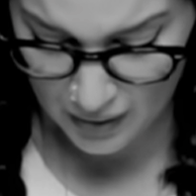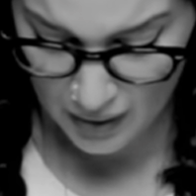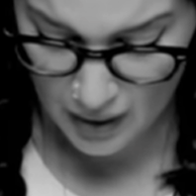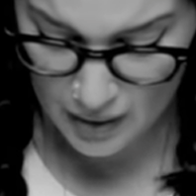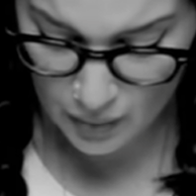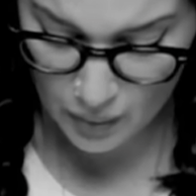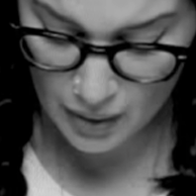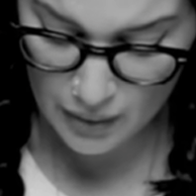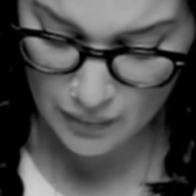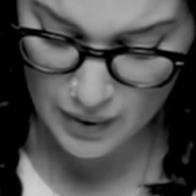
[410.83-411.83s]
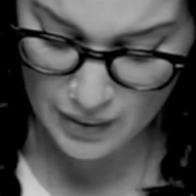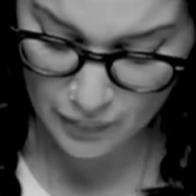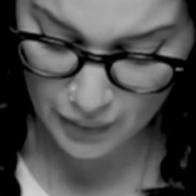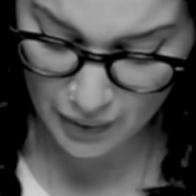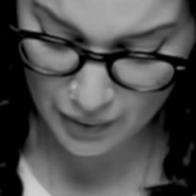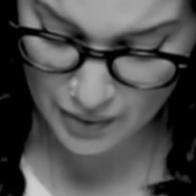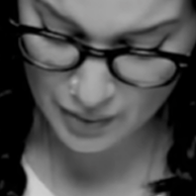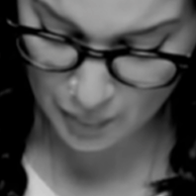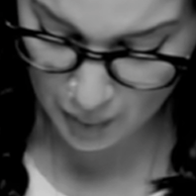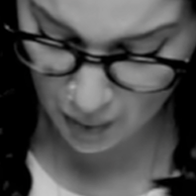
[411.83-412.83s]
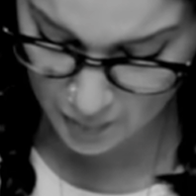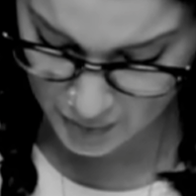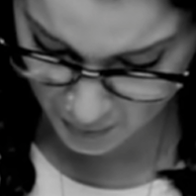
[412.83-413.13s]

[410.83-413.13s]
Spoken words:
And there were none of these flickers or blobs you